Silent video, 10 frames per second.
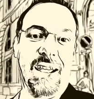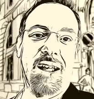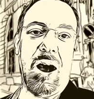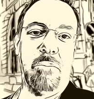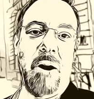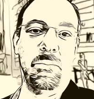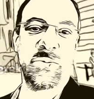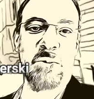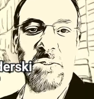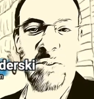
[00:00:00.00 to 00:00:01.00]
I'm Robert
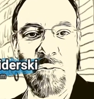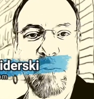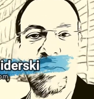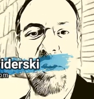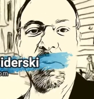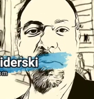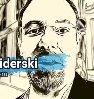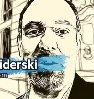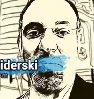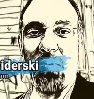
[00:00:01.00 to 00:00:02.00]
Swiderski of
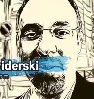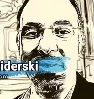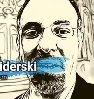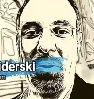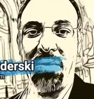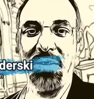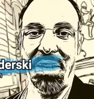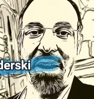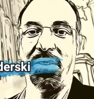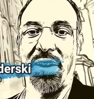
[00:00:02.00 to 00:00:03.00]
RealTegrity, Real Estate with
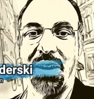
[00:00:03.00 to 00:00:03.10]
Integrity.